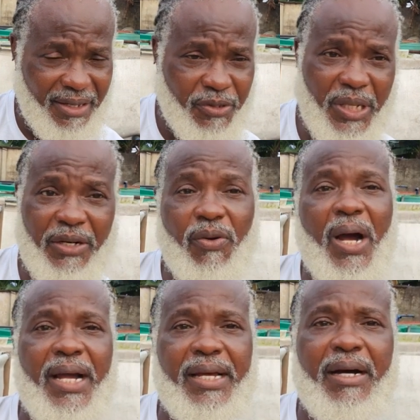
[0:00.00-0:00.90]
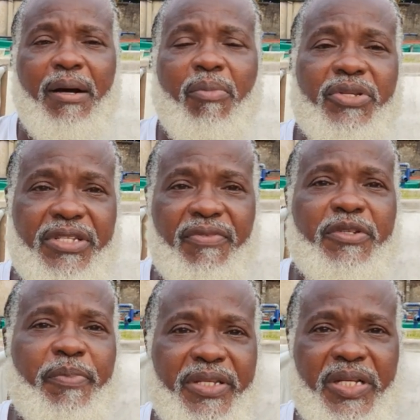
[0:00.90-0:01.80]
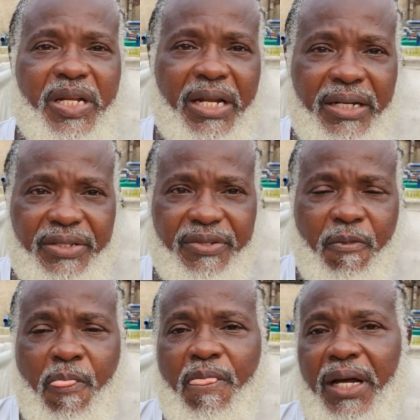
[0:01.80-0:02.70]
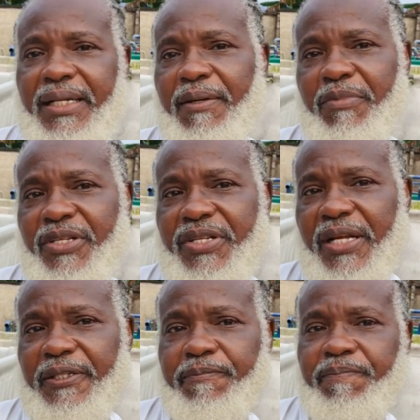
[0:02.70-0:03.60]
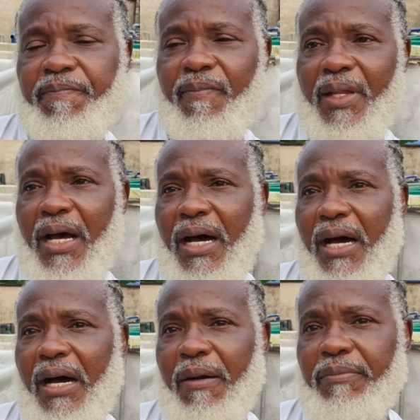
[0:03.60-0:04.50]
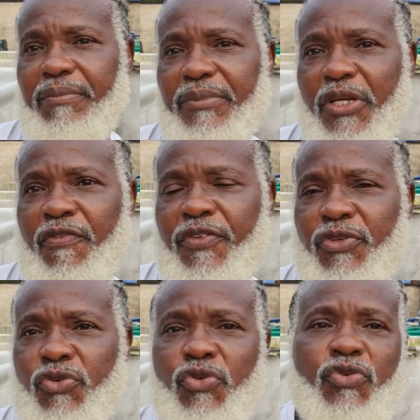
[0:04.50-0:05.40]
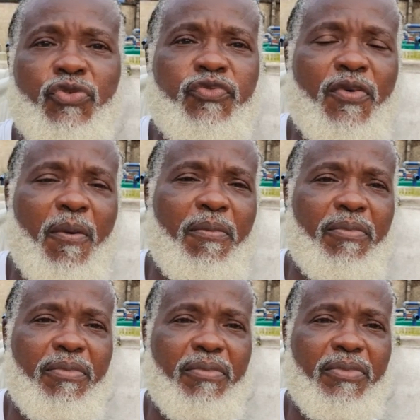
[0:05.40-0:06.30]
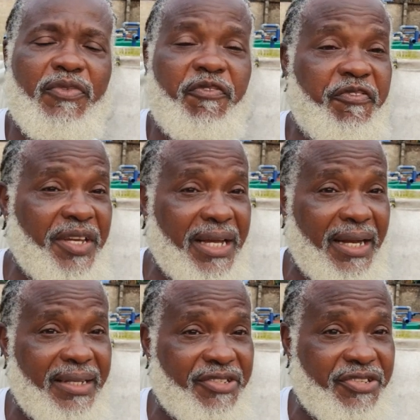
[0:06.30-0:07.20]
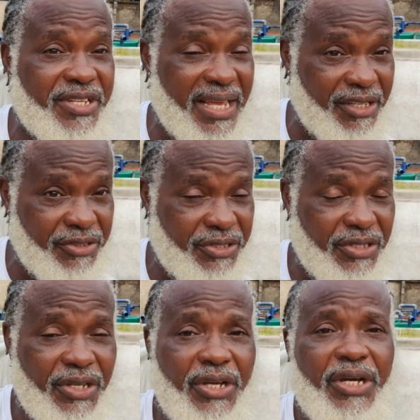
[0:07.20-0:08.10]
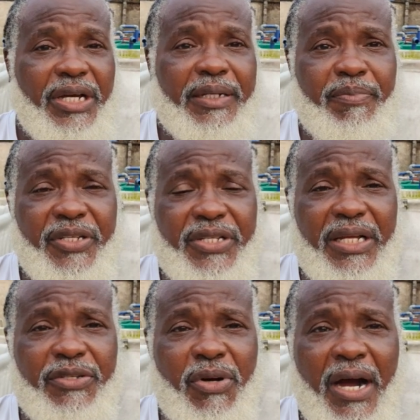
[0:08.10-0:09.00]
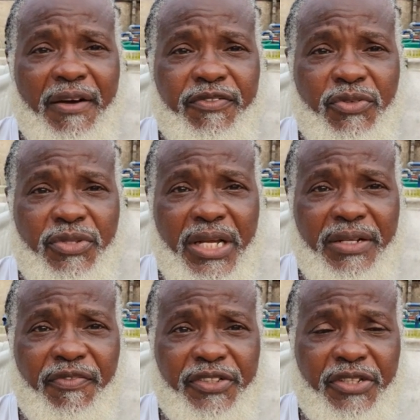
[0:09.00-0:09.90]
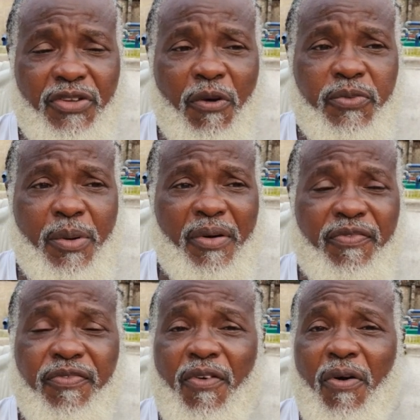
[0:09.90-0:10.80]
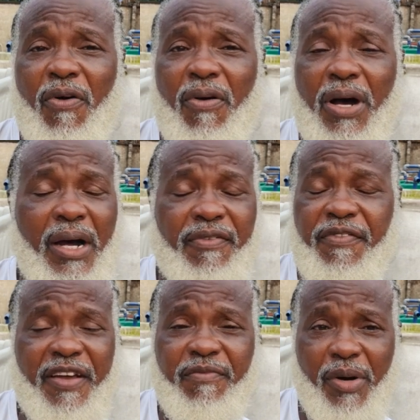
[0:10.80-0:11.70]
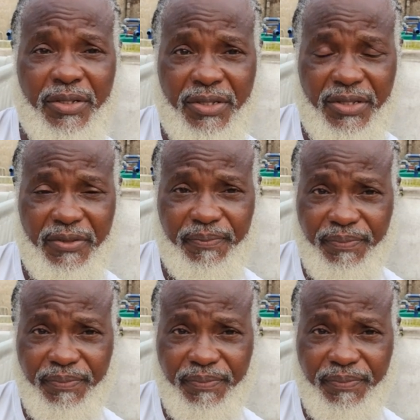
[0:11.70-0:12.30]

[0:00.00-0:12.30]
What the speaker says: You can go higher, but 70% at least. And that means that if you do from fingerling stage, it means that you have to take the fishes up to about 5 months,